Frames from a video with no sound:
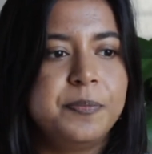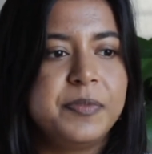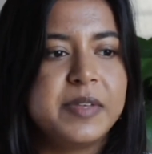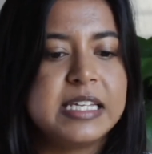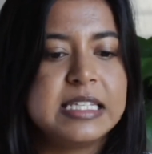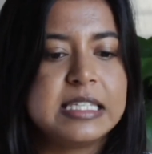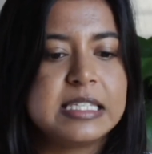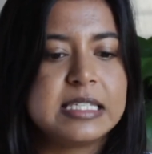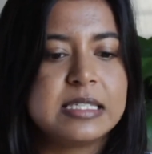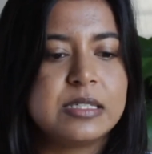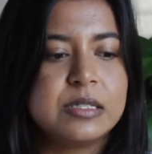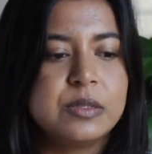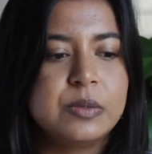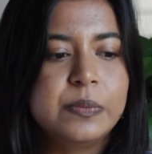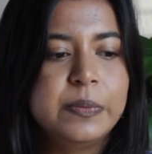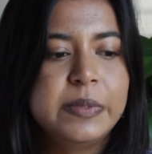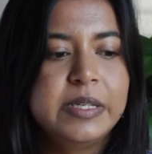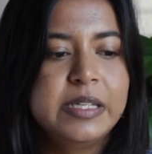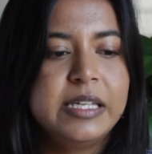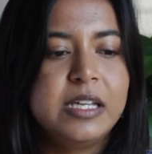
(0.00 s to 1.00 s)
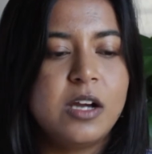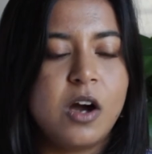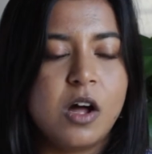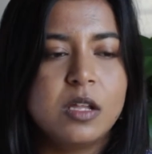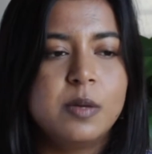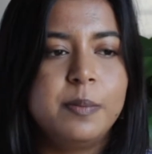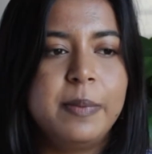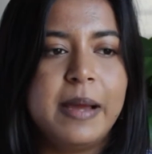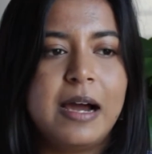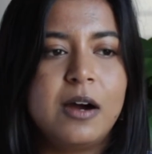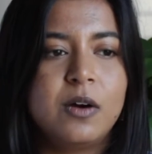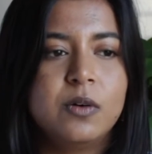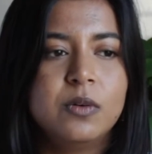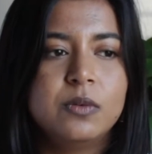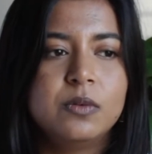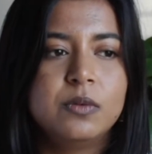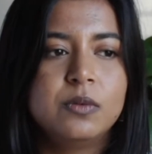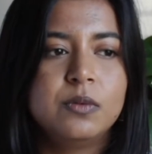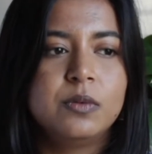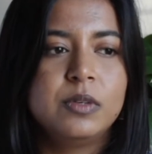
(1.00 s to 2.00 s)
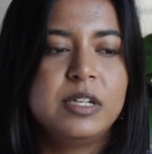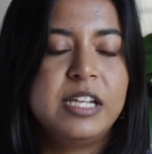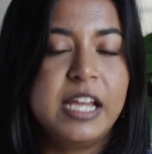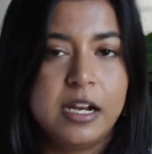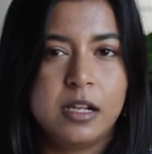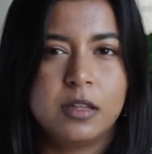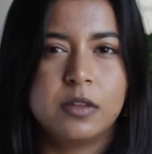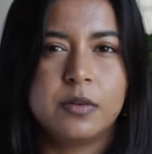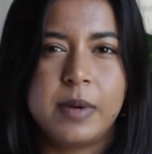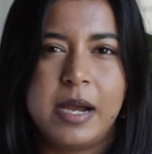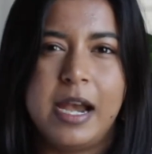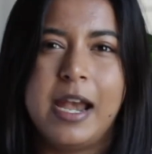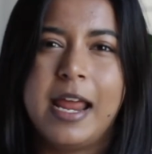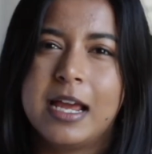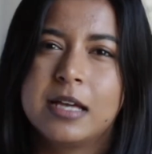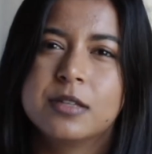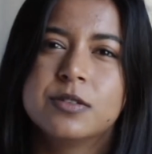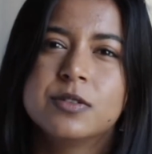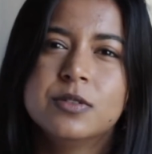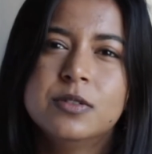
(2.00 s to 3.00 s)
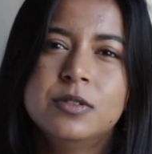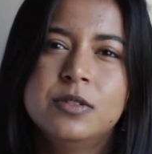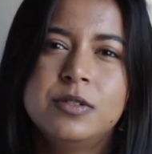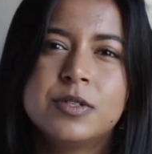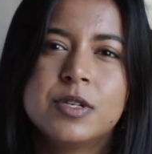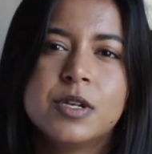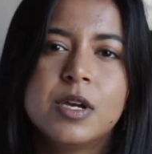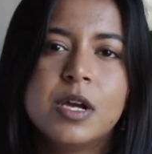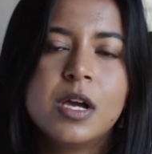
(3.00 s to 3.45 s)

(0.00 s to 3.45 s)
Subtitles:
it's really all about getting the right answers.